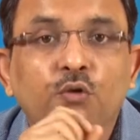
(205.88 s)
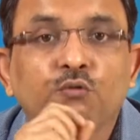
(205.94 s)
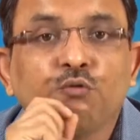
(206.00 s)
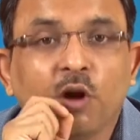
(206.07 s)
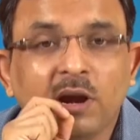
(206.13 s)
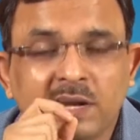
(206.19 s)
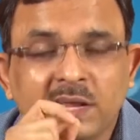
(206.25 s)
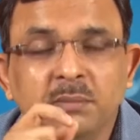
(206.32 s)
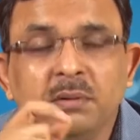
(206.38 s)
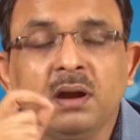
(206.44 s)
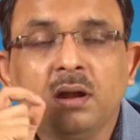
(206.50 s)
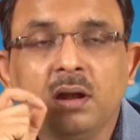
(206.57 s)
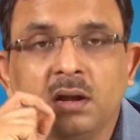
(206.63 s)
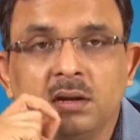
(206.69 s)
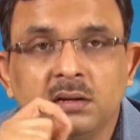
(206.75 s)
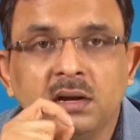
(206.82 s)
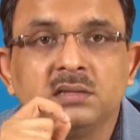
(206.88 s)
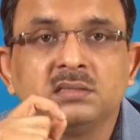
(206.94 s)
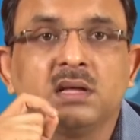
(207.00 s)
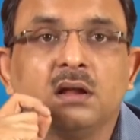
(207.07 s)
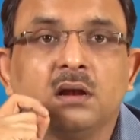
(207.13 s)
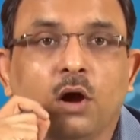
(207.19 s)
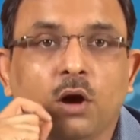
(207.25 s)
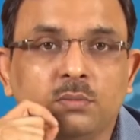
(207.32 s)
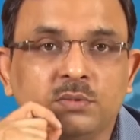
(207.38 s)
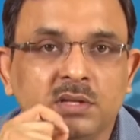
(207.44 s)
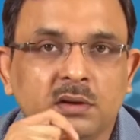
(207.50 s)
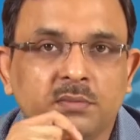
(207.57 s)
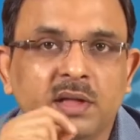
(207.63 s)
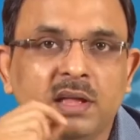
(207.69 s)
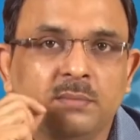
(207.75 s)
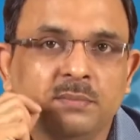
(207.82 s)
Whatever learners are
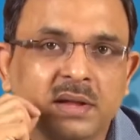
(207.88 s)
observing,